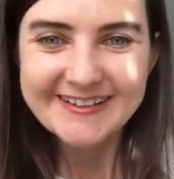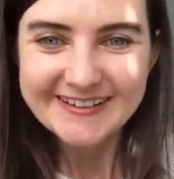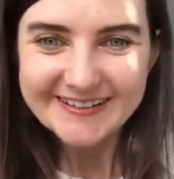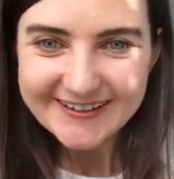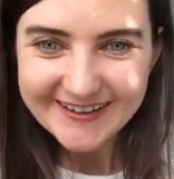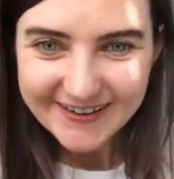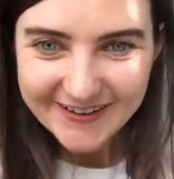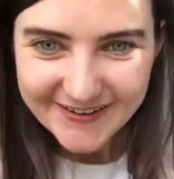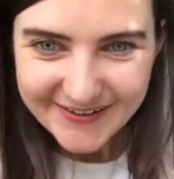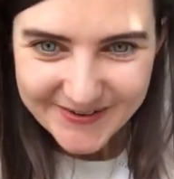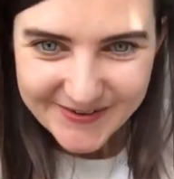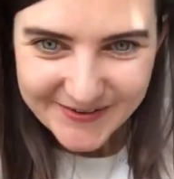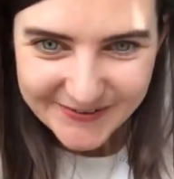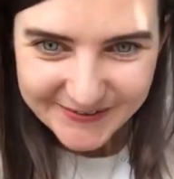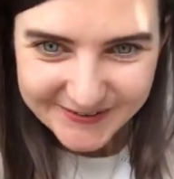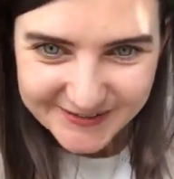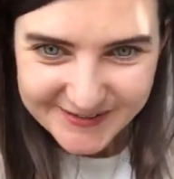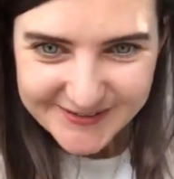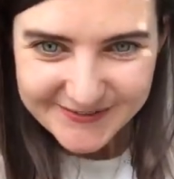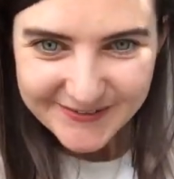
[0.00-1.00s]
Yeah, oh,
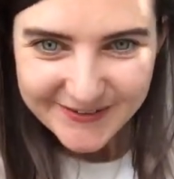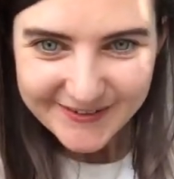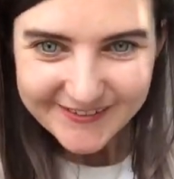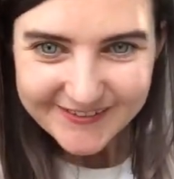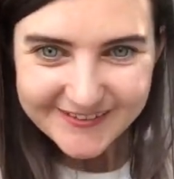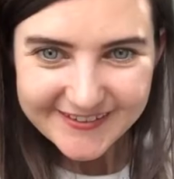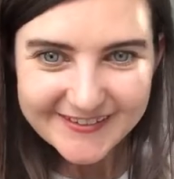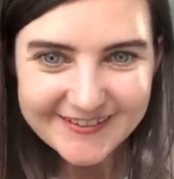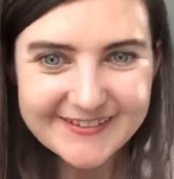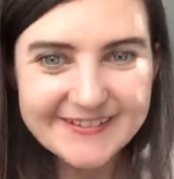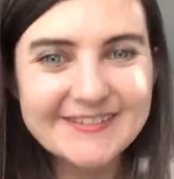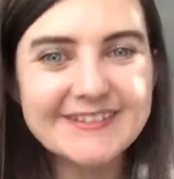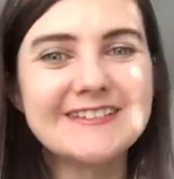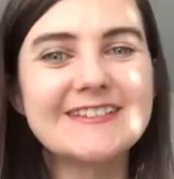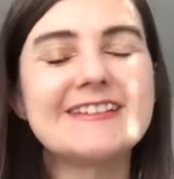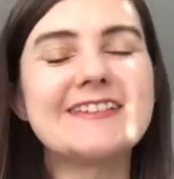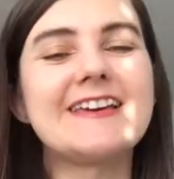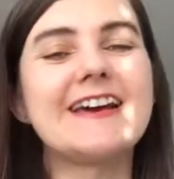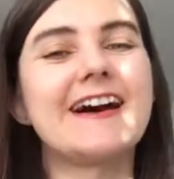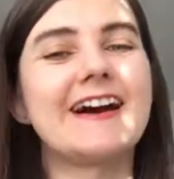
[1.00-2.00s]
feels very good.
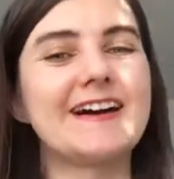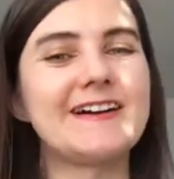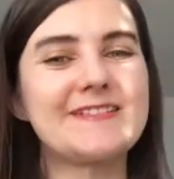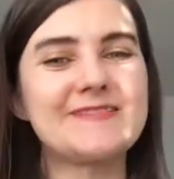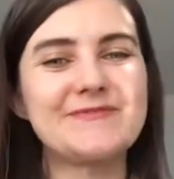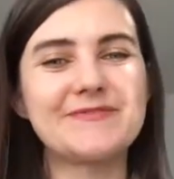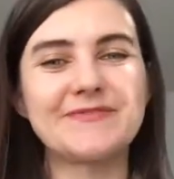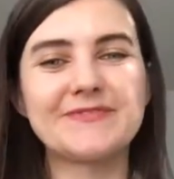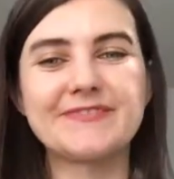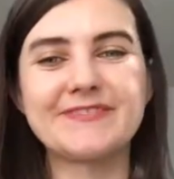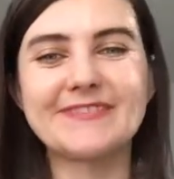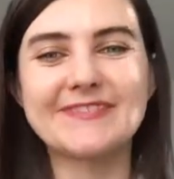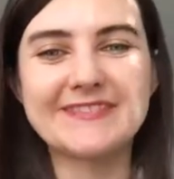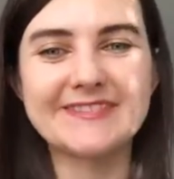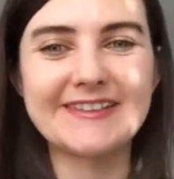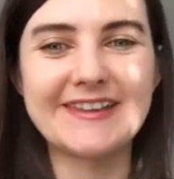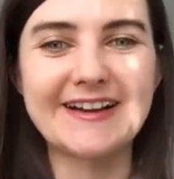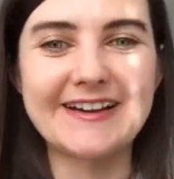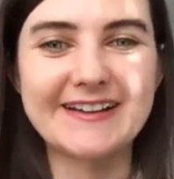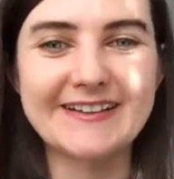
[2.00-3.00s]
Yeah,
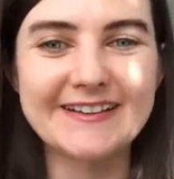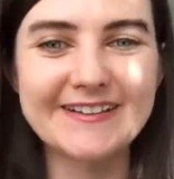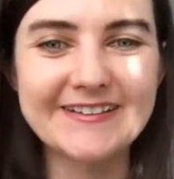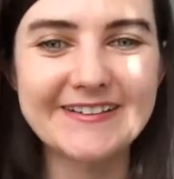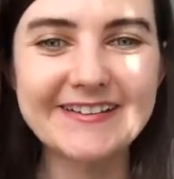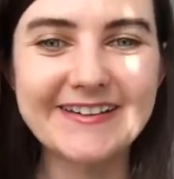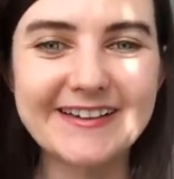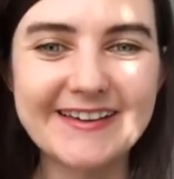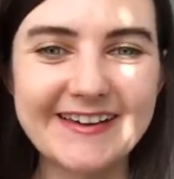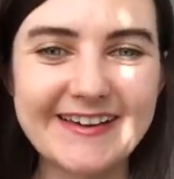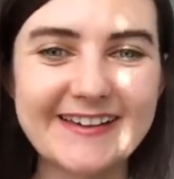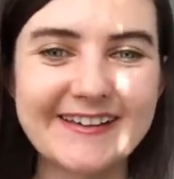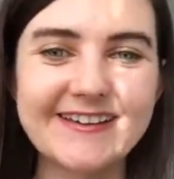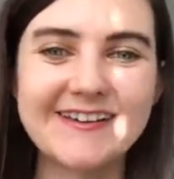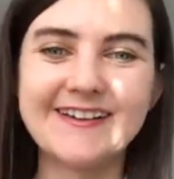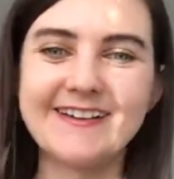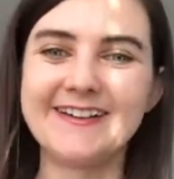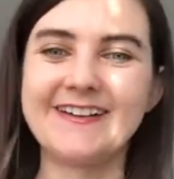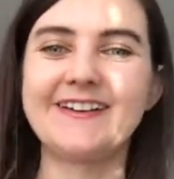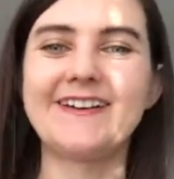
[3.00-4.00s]
okay,
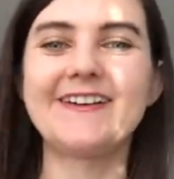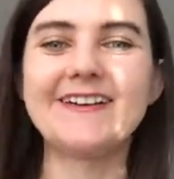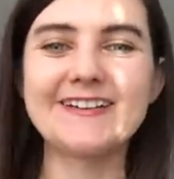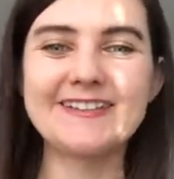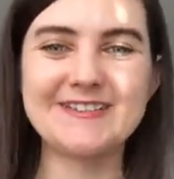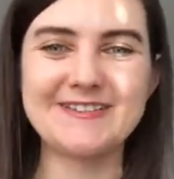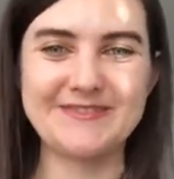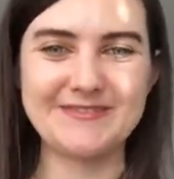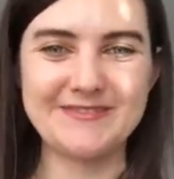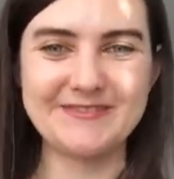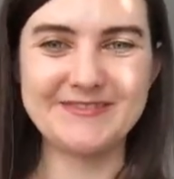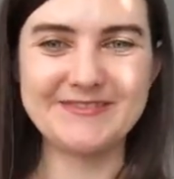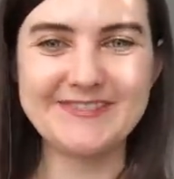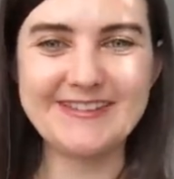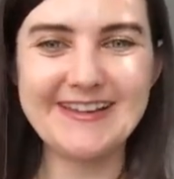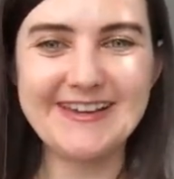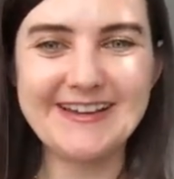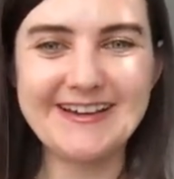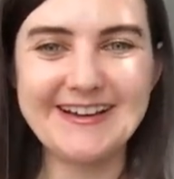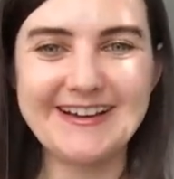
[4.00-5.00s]
awesome.
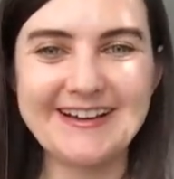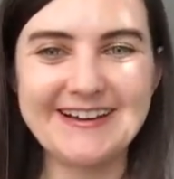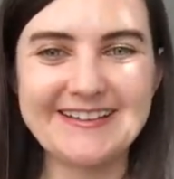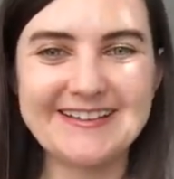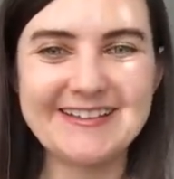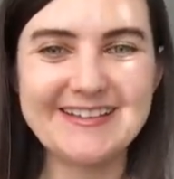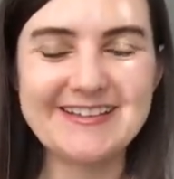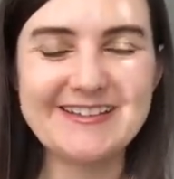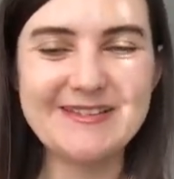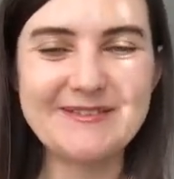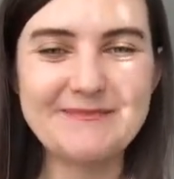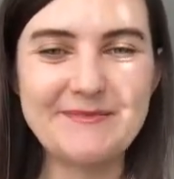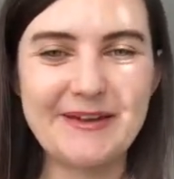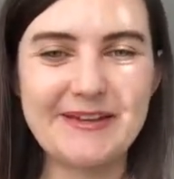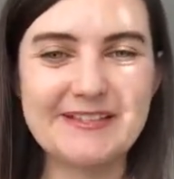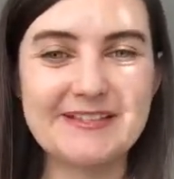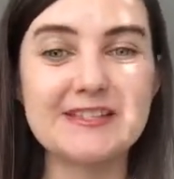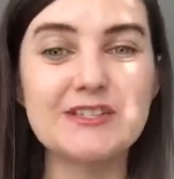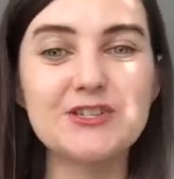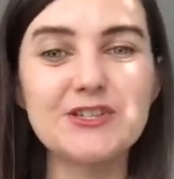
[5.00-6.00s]
Yeah, that's
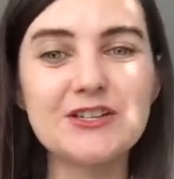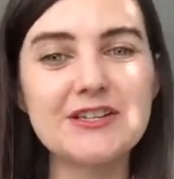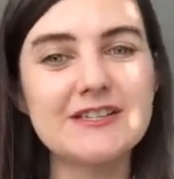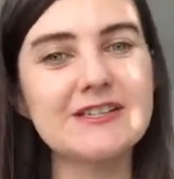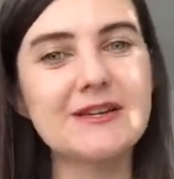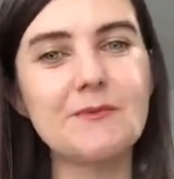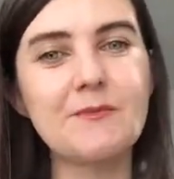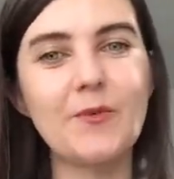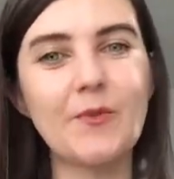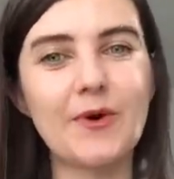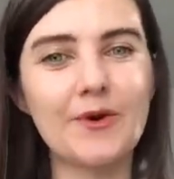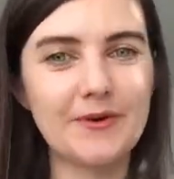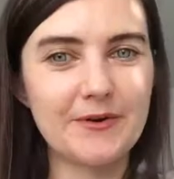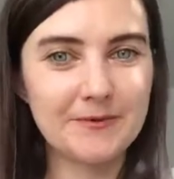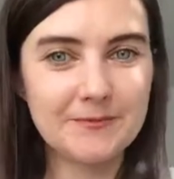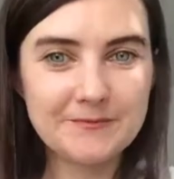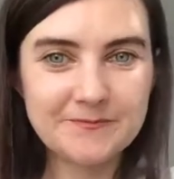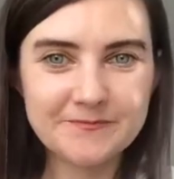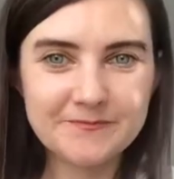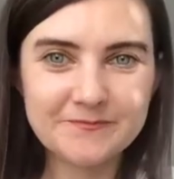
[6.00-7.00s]
amazing. Drink some
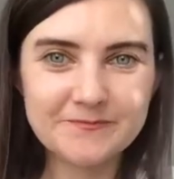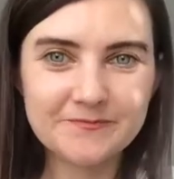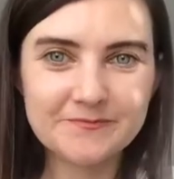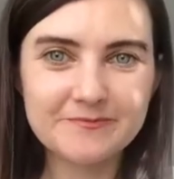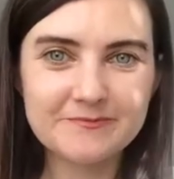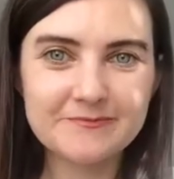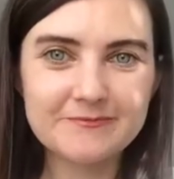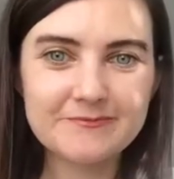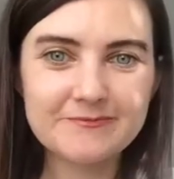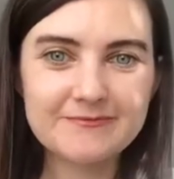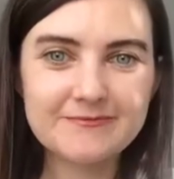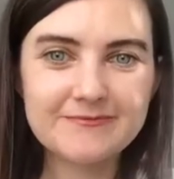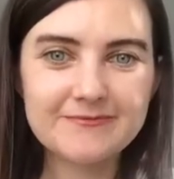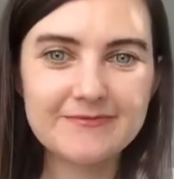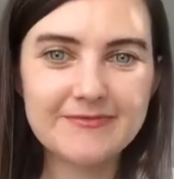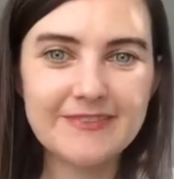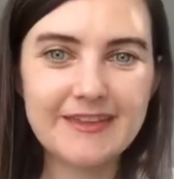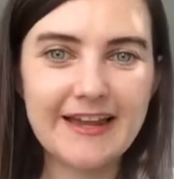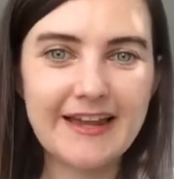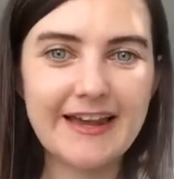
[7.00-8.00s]
water
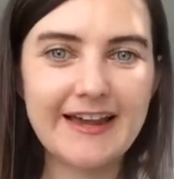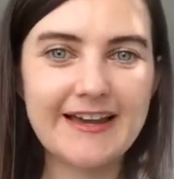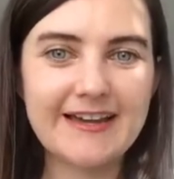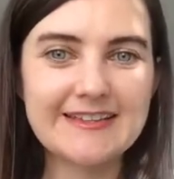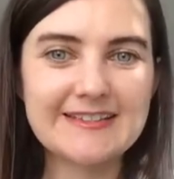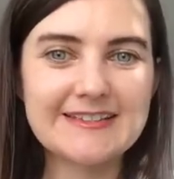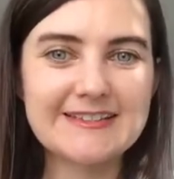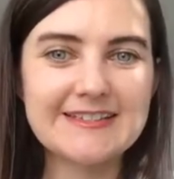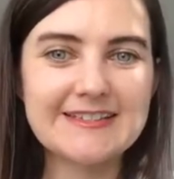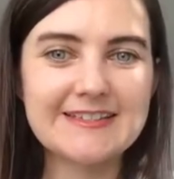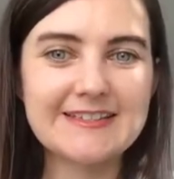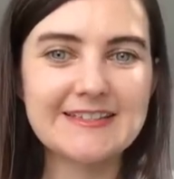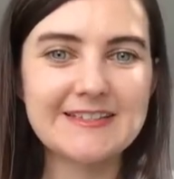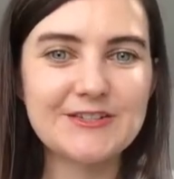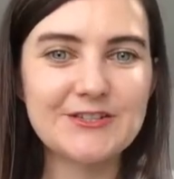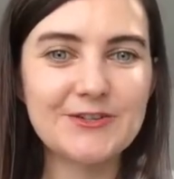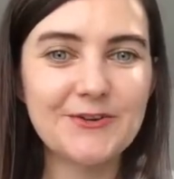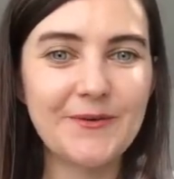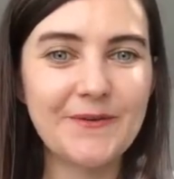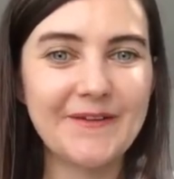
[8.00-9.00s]
and
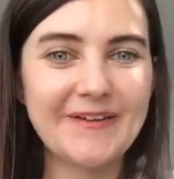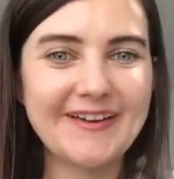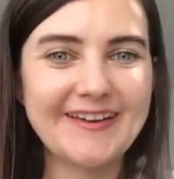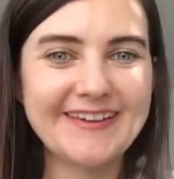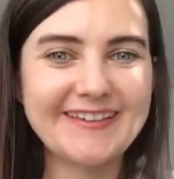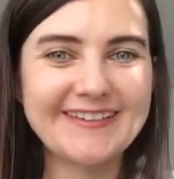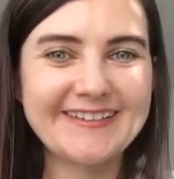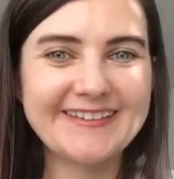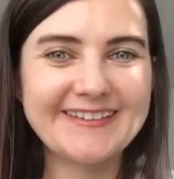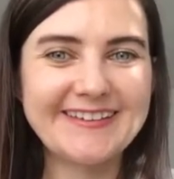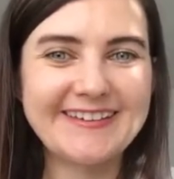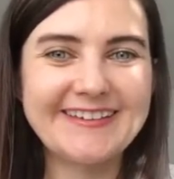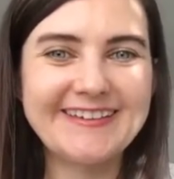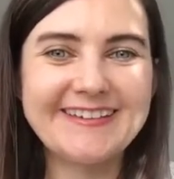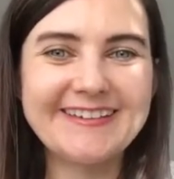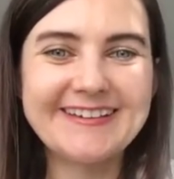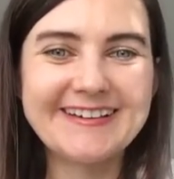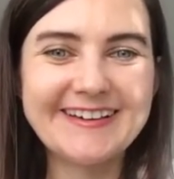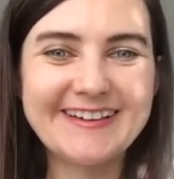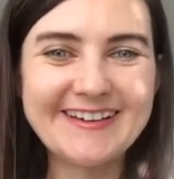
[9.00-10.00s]
enjoy.
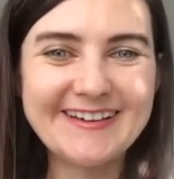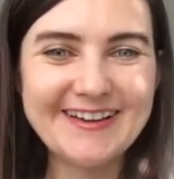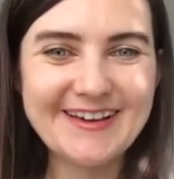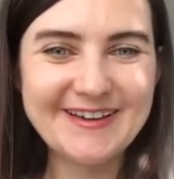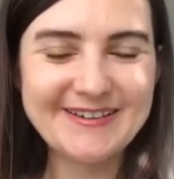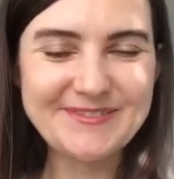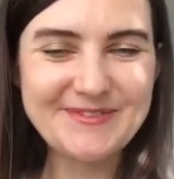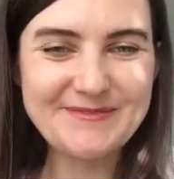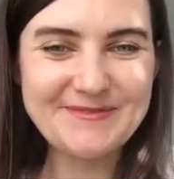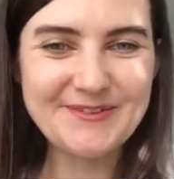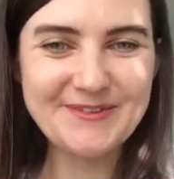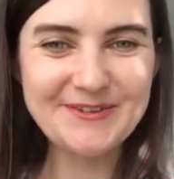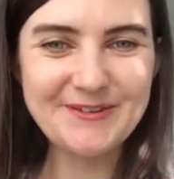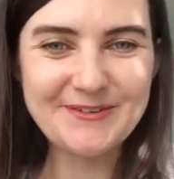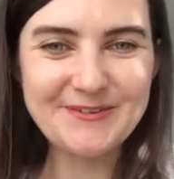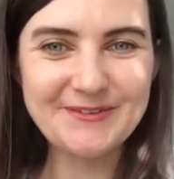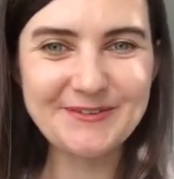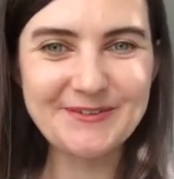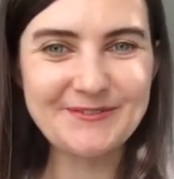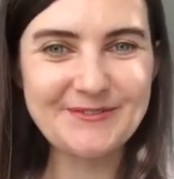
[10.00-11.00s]
Have a
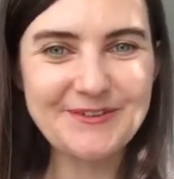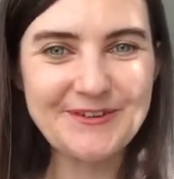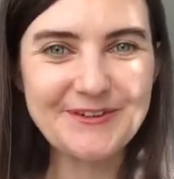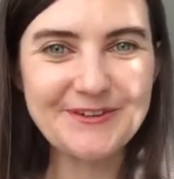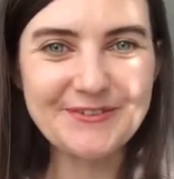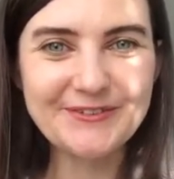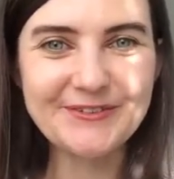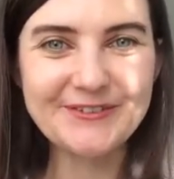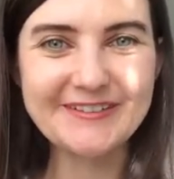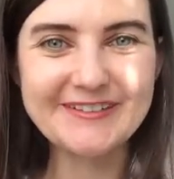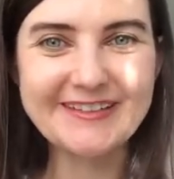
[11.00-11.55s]
beautiful, beautiful